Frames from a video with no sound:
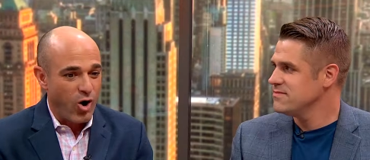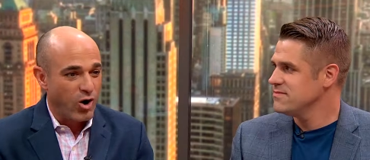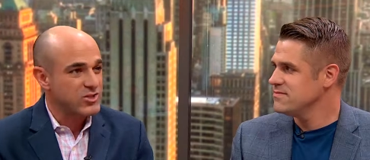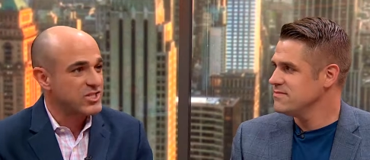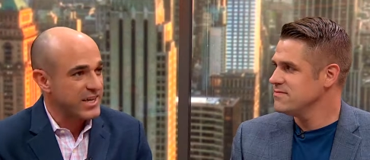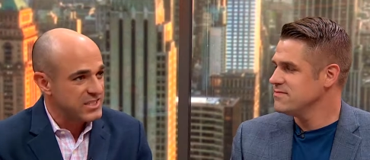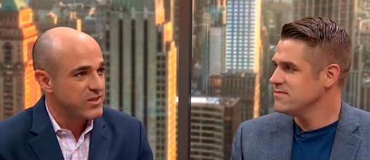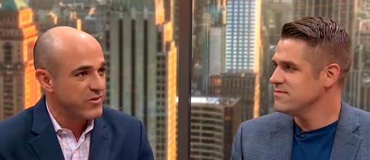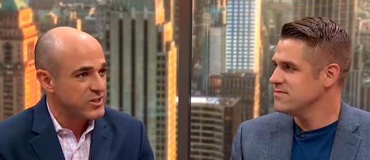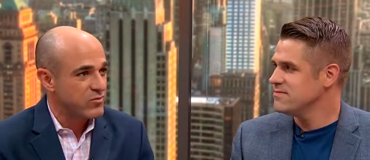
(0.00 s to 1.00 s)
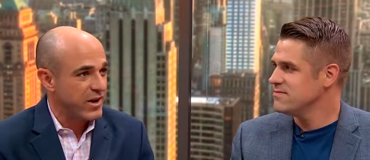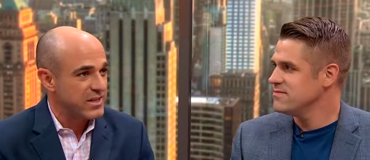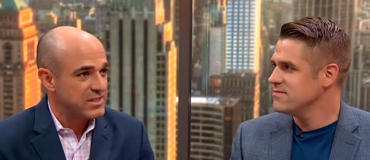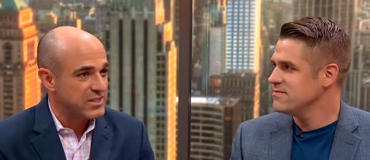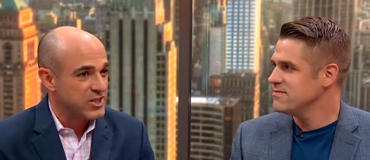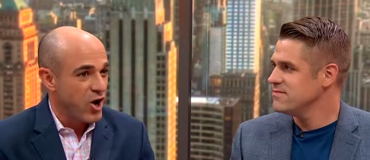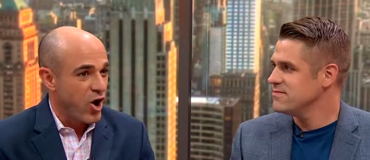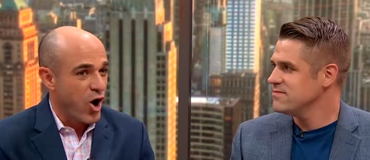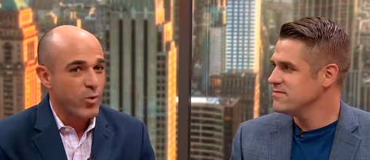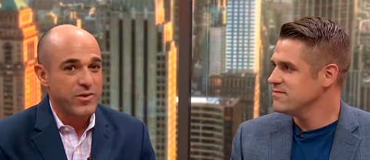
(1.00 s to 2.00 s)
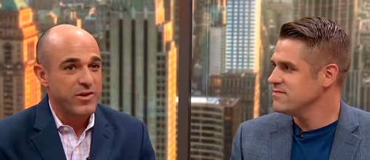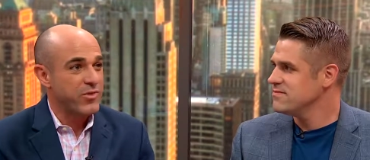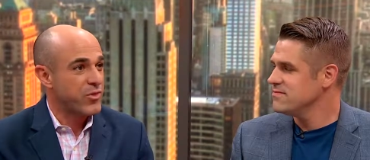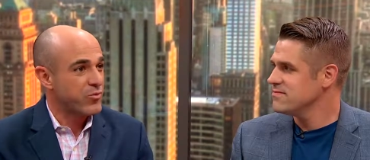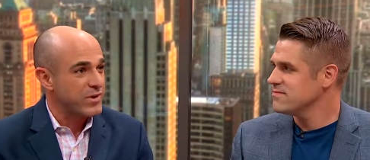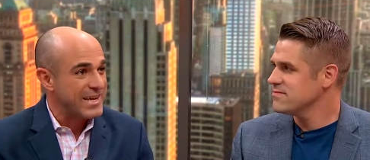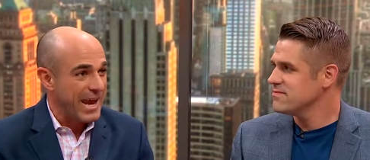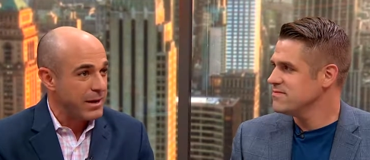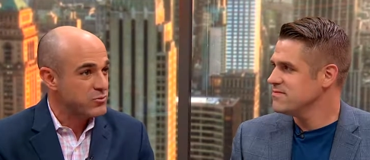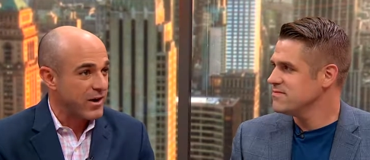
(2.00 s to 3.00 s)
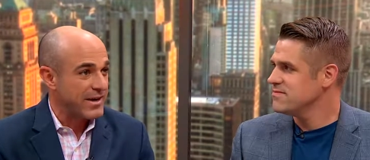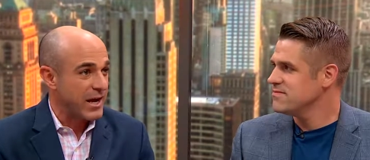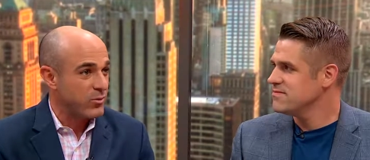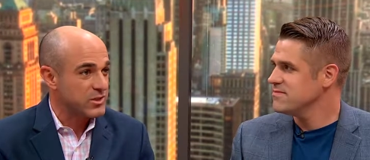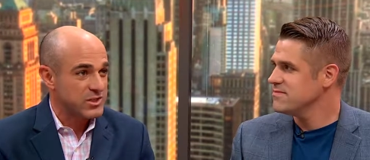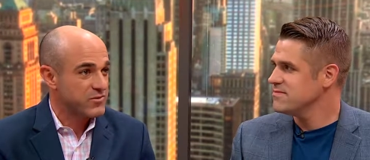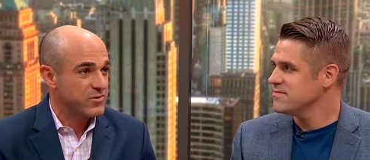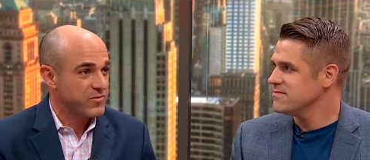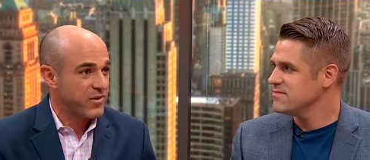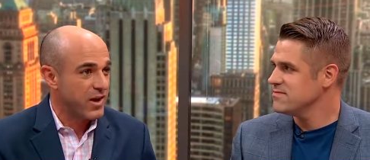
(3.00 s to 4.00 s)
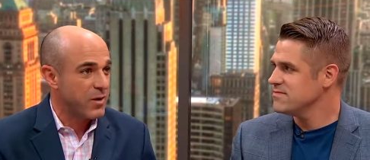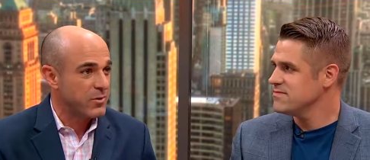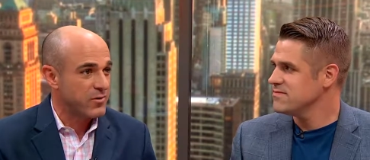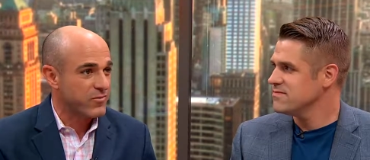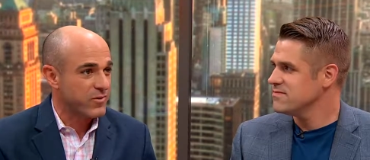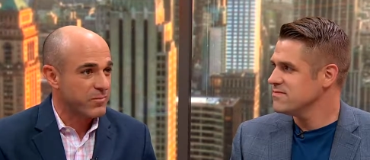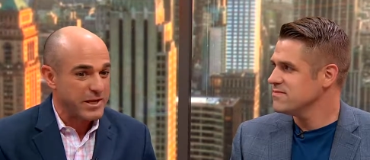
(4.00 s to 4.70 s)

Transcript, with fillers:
Speaker 1: All six division races are within three games right now, which is, is phenomenal for